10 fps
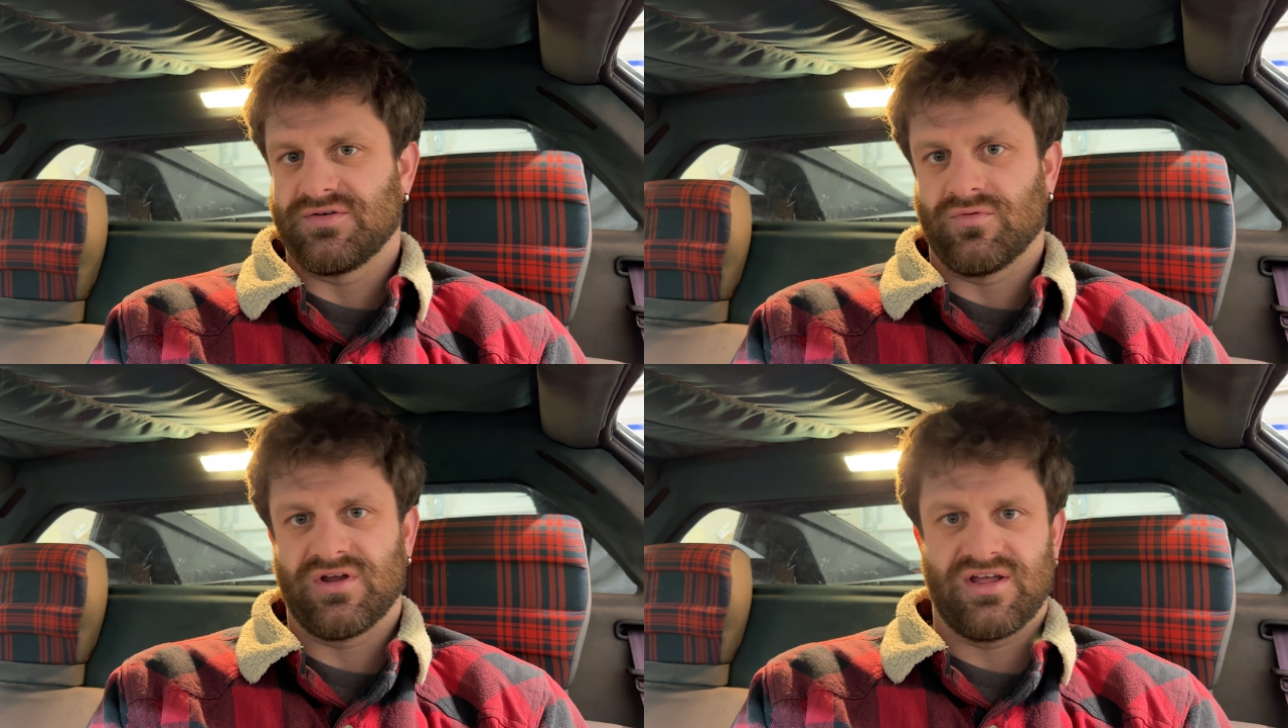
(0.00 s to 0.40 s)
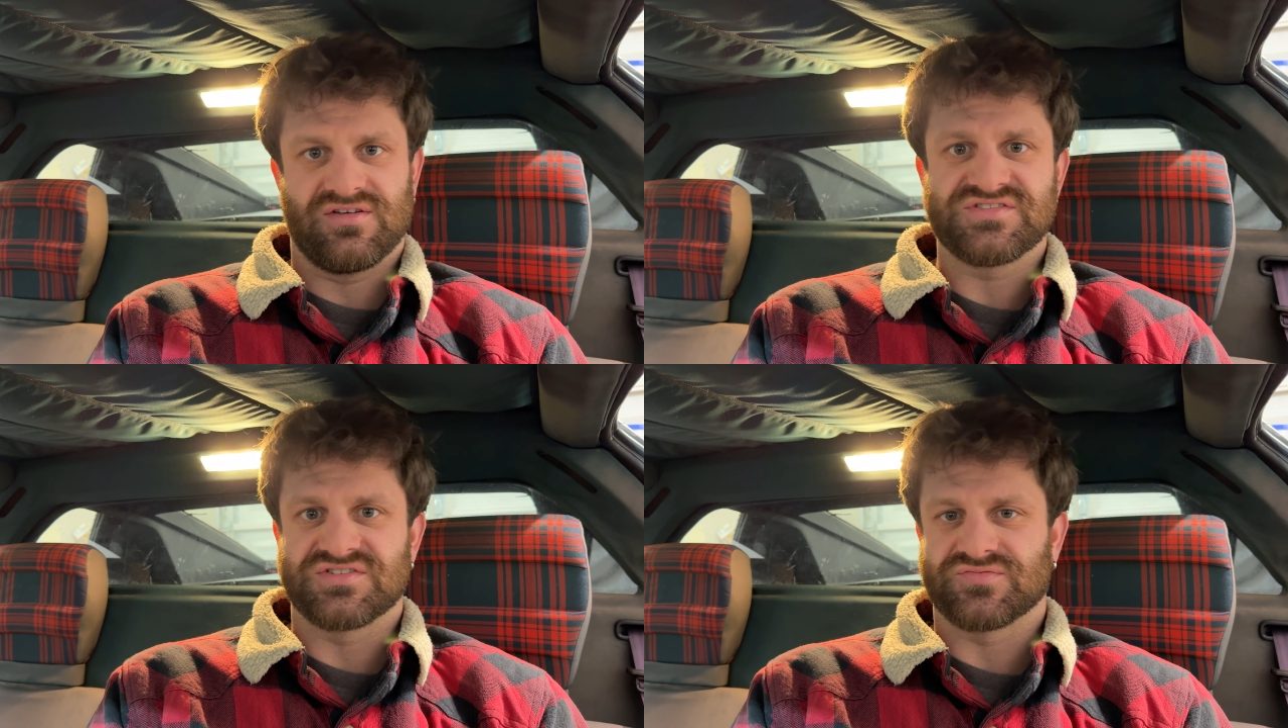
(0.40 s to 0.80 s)
what
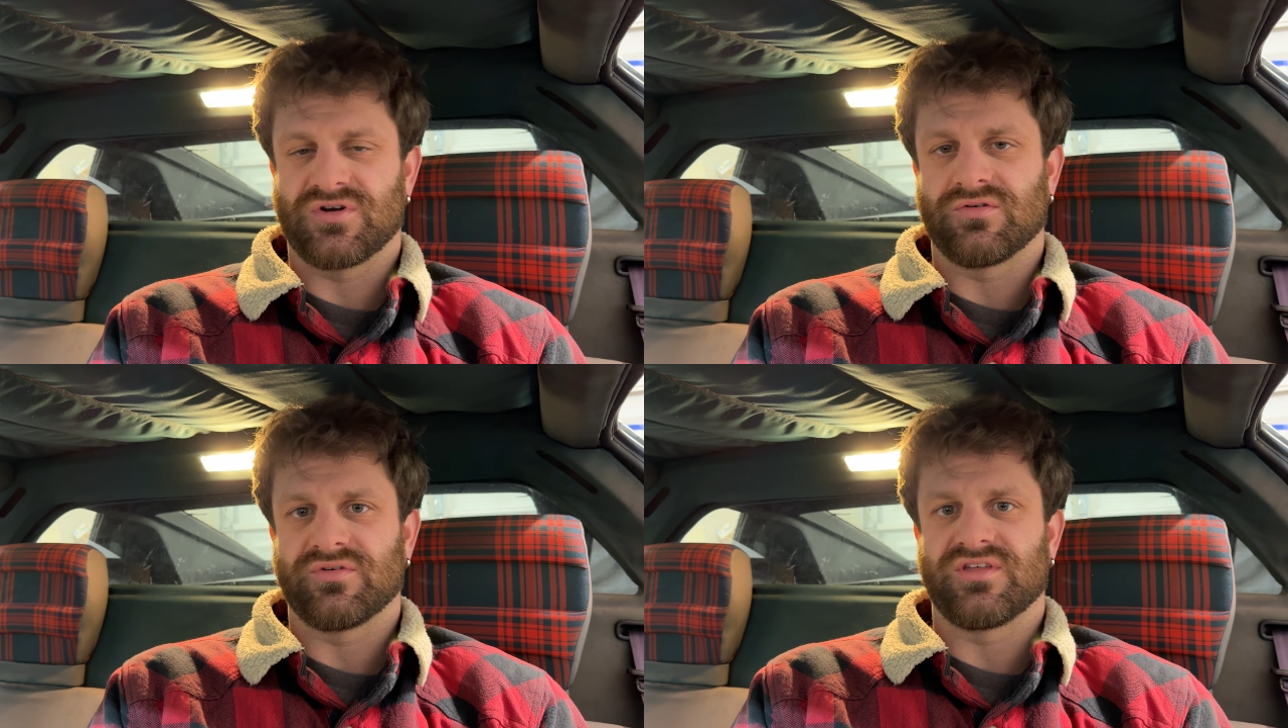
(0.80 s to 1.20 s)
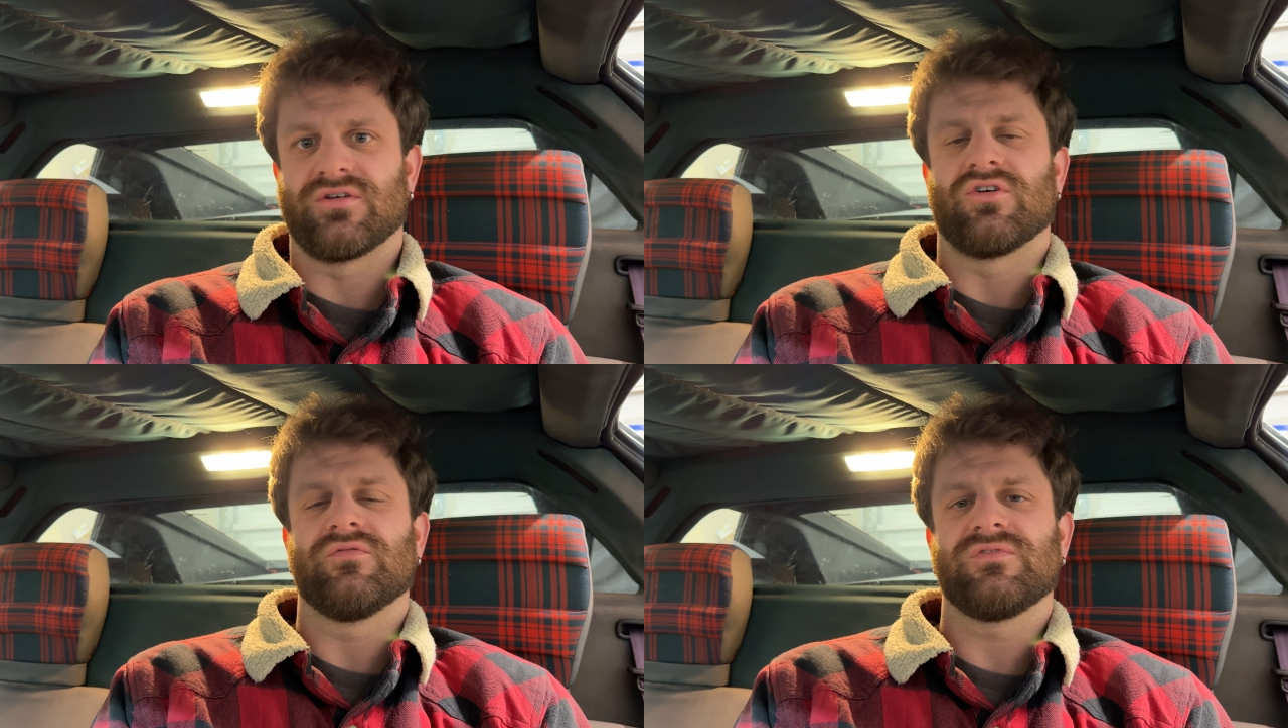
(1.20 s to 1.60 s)
else is wrong with
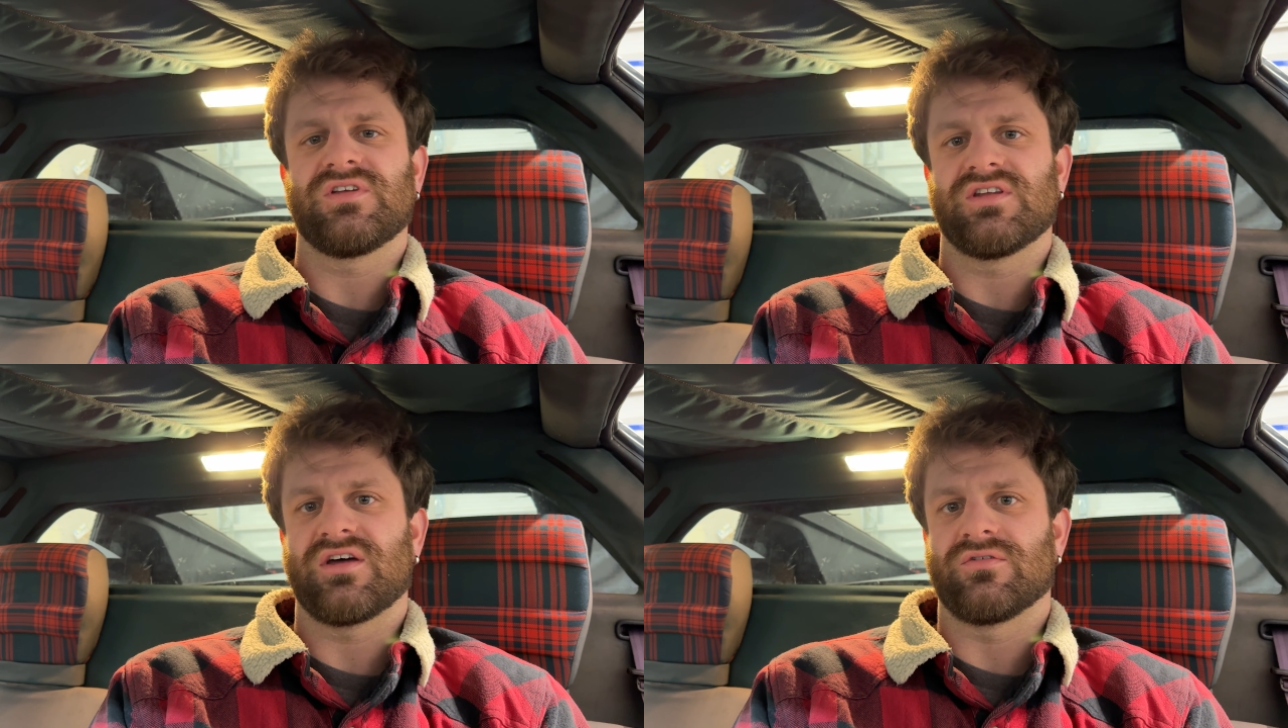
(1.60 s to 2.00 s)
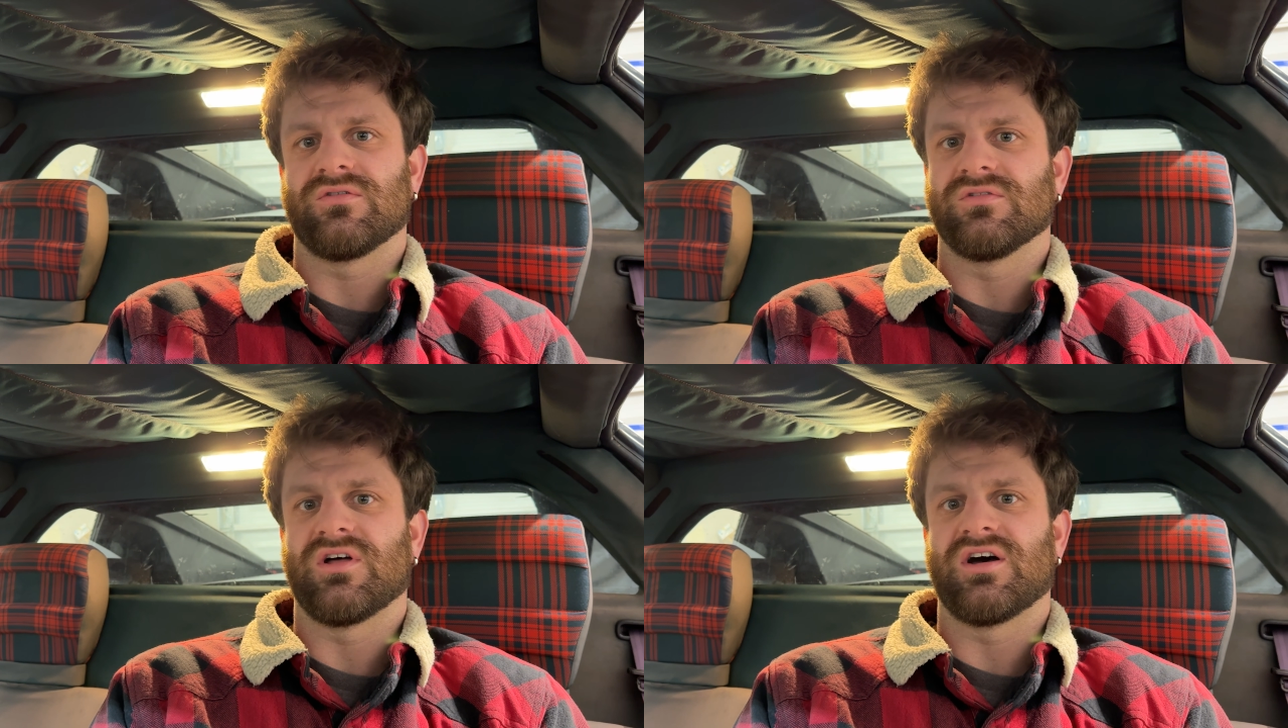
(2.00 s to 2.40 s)
it. Hopefully not a
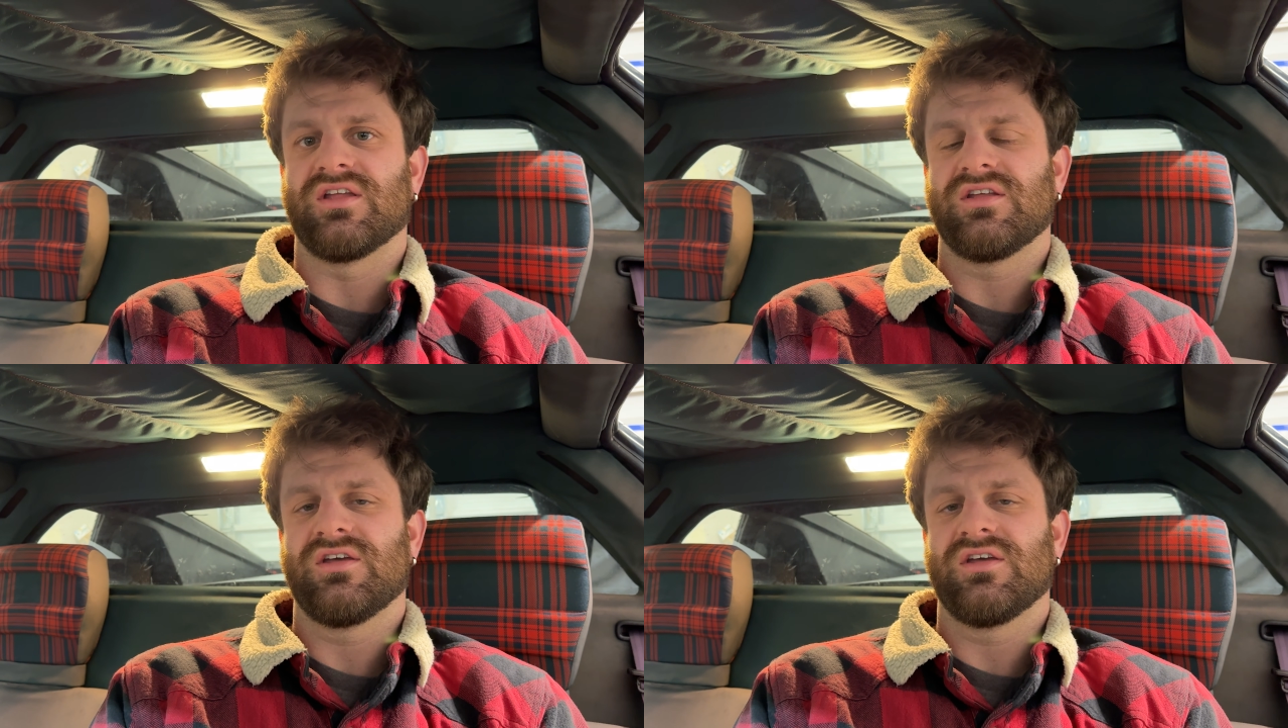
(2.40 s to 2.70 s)
whole lot.